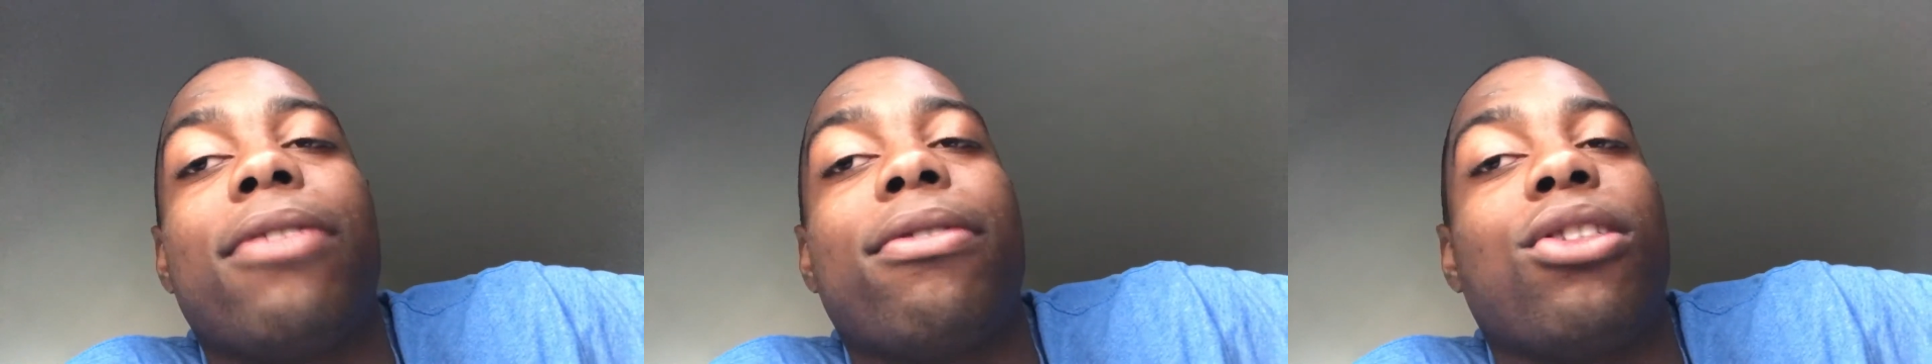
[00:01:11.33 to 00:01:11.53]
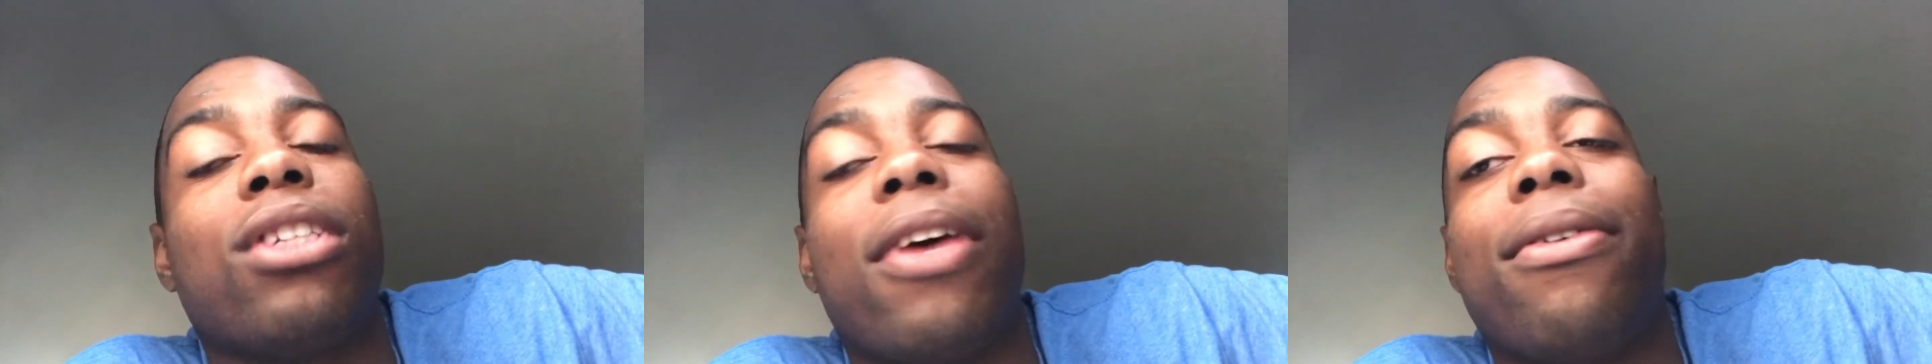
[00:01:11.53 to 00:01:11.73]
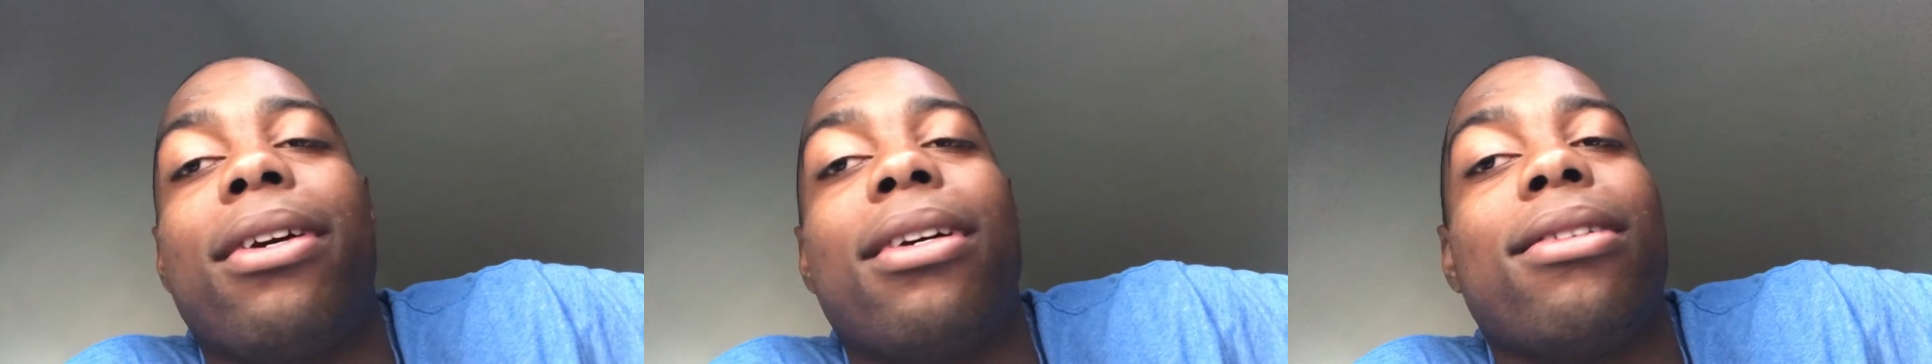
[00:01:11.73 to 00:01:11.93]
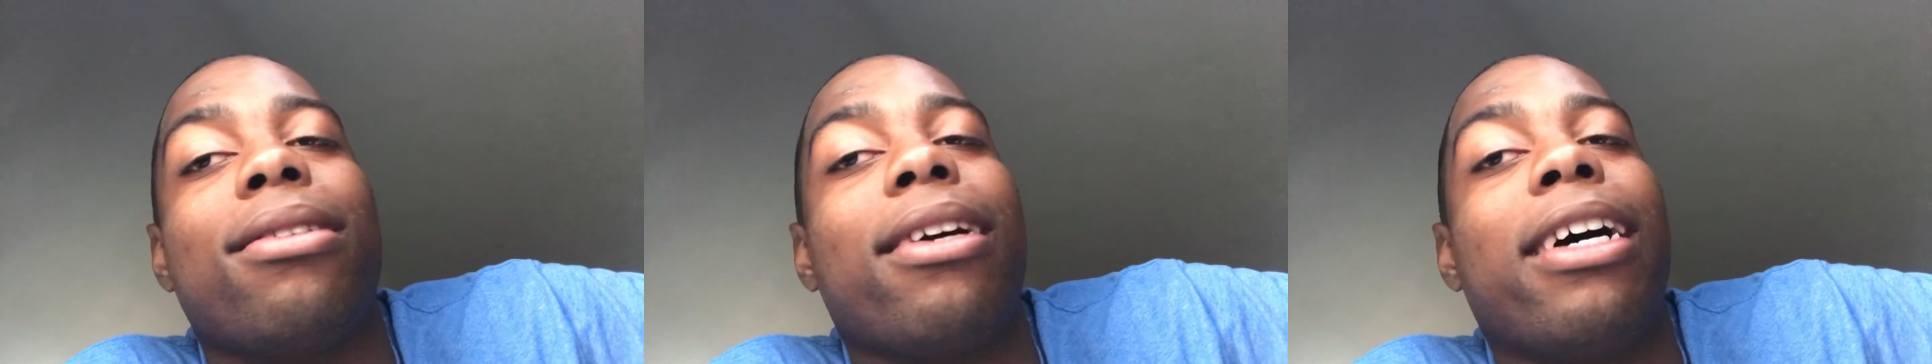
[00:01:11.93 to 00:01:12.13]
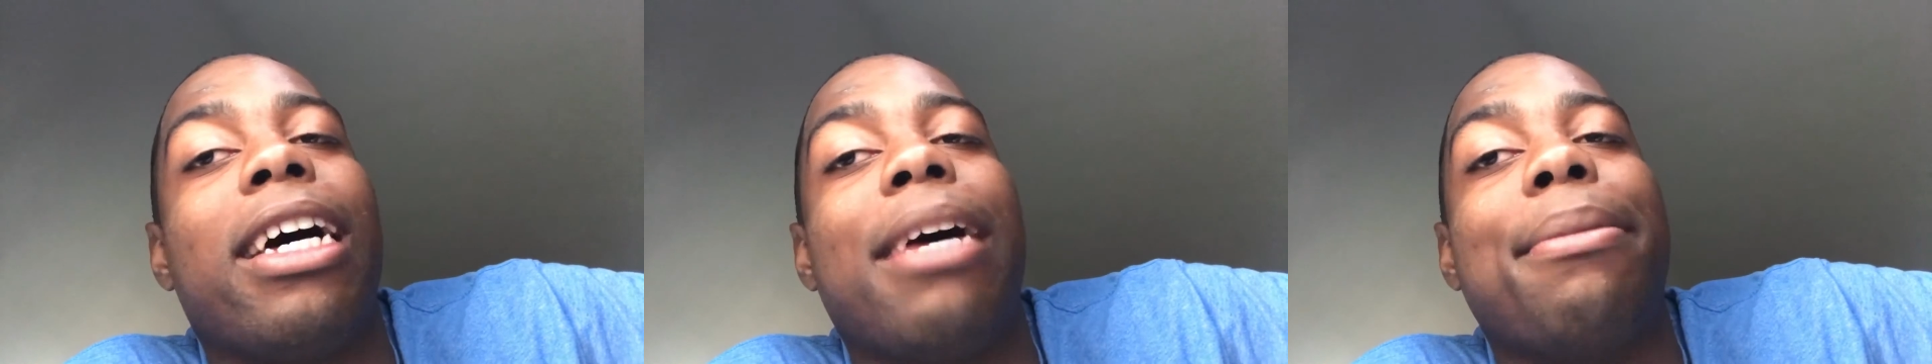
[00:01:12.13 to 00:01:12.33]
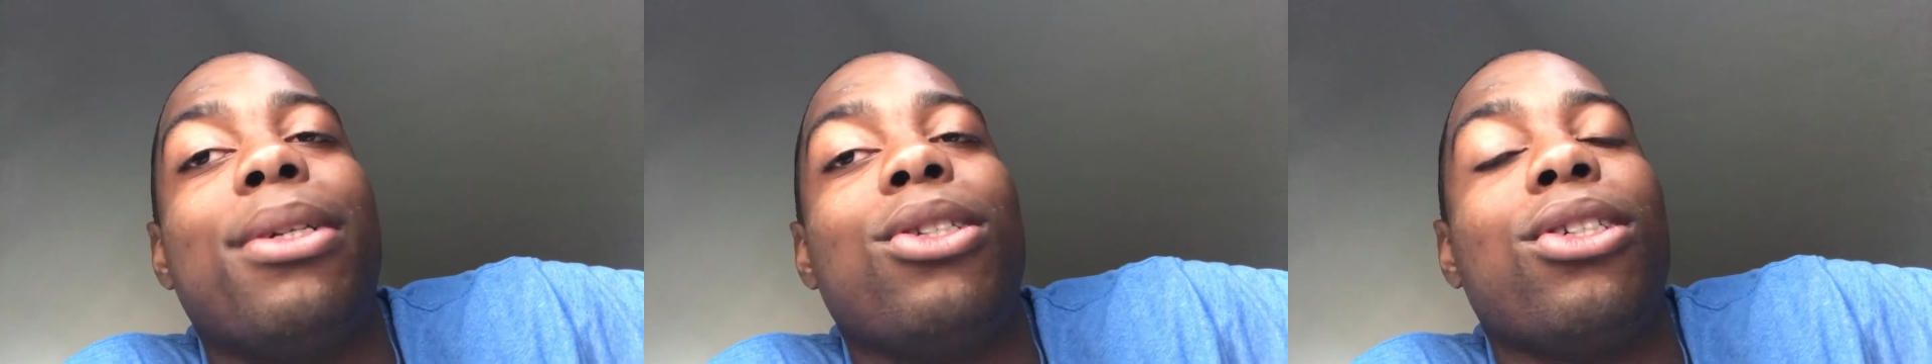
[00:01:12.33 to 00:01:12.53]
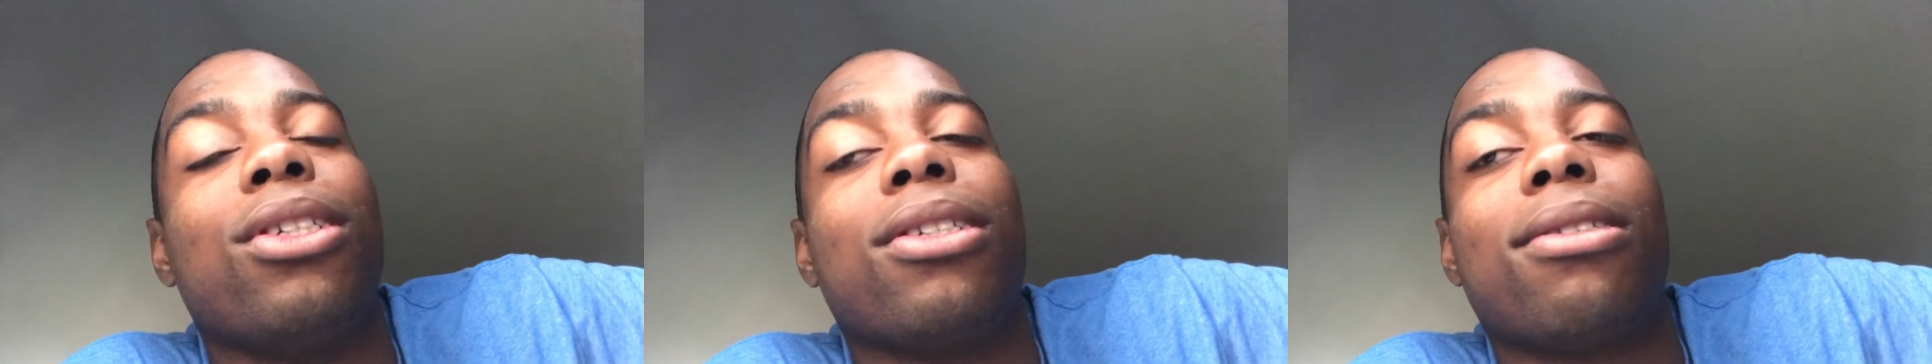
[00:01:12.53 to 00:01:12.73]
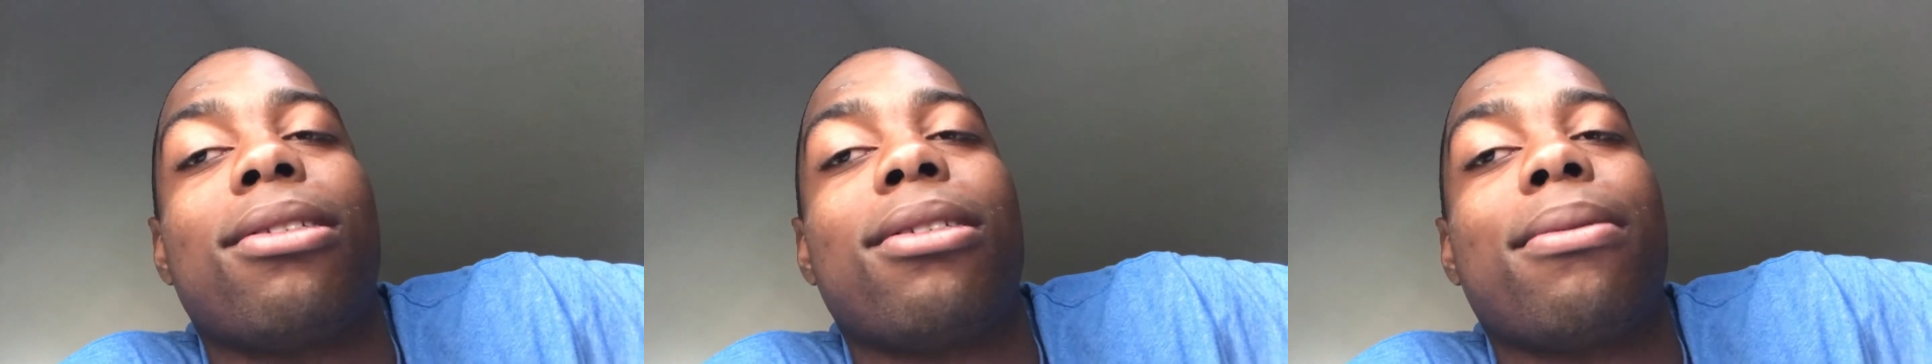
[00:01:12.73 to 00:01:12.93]
and just having a good time, and
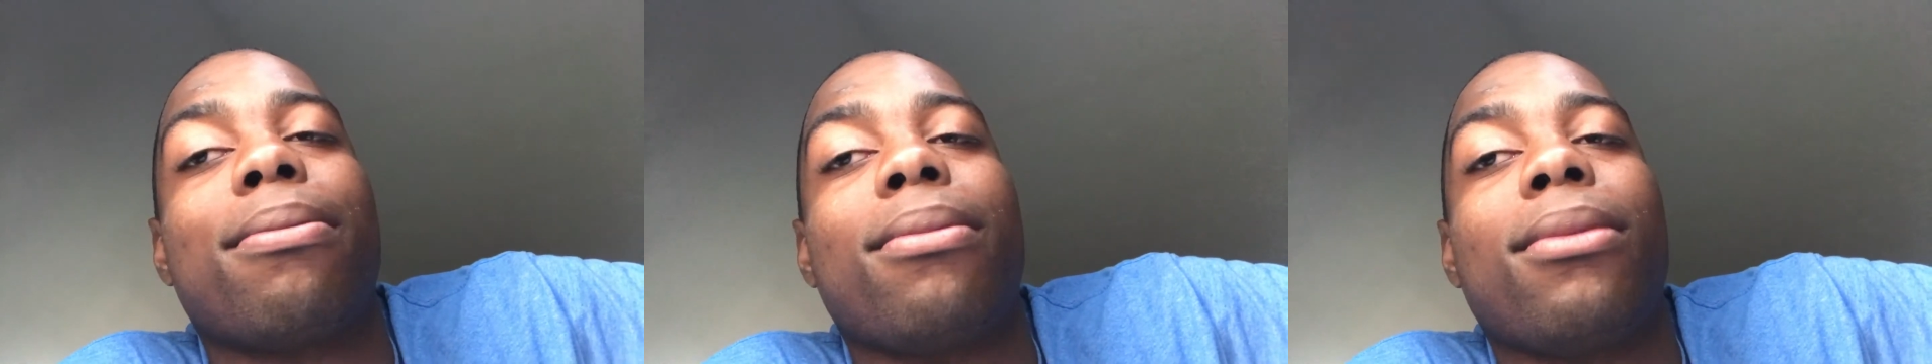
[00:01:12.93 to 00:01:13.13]
just